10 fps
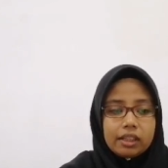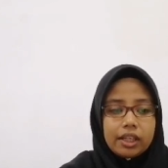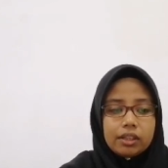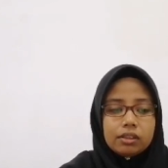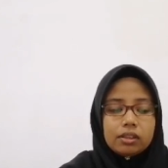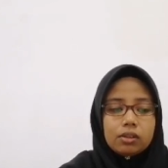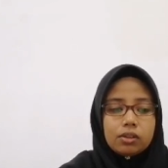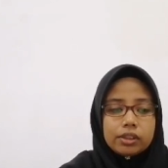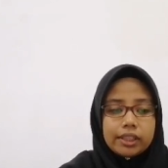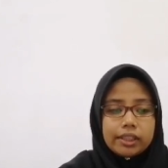and
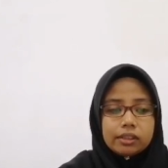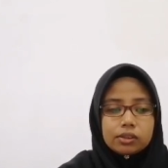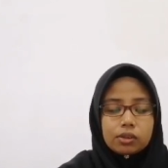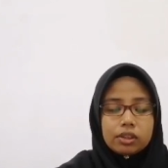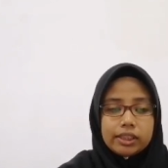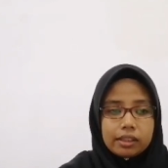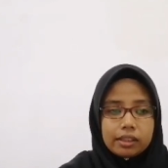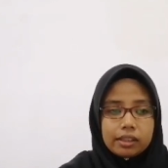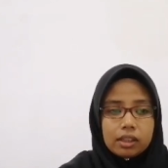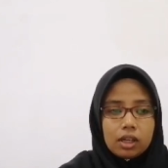rotating screw
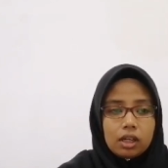design.